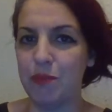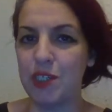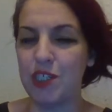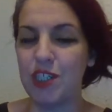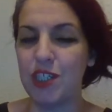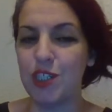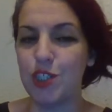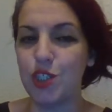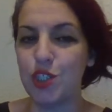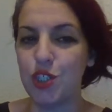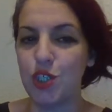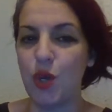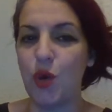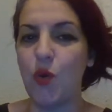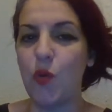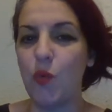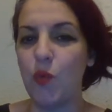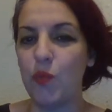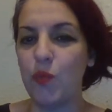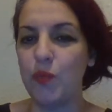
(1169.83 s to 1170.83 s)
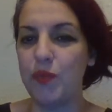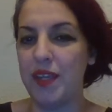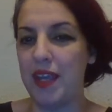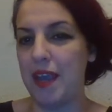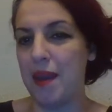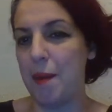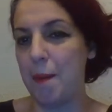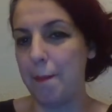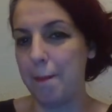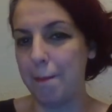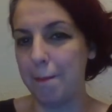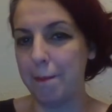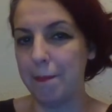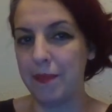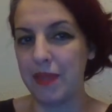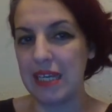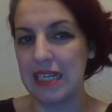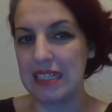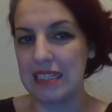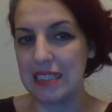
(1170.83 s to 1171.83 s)
but she's so damn
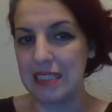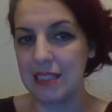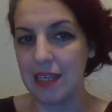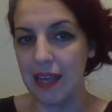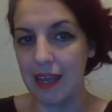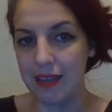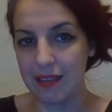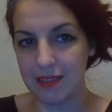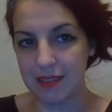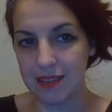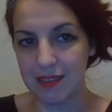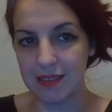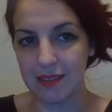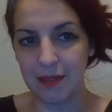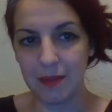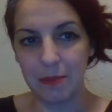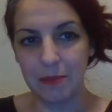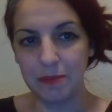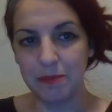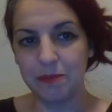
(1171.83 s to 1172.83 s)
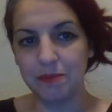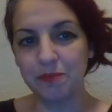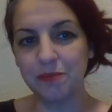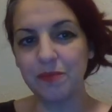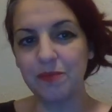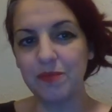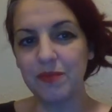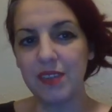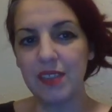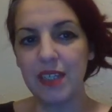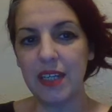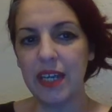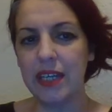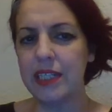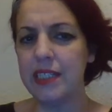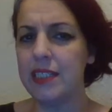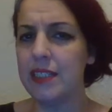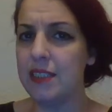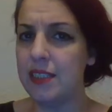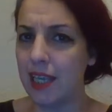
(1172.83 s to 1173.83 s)
intense
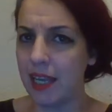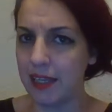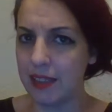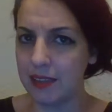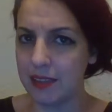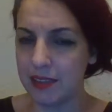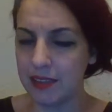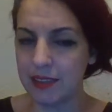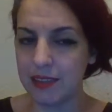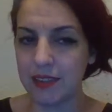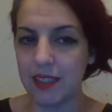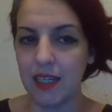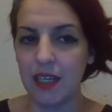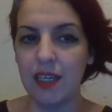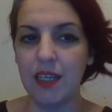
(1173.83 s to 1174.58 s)
and dense.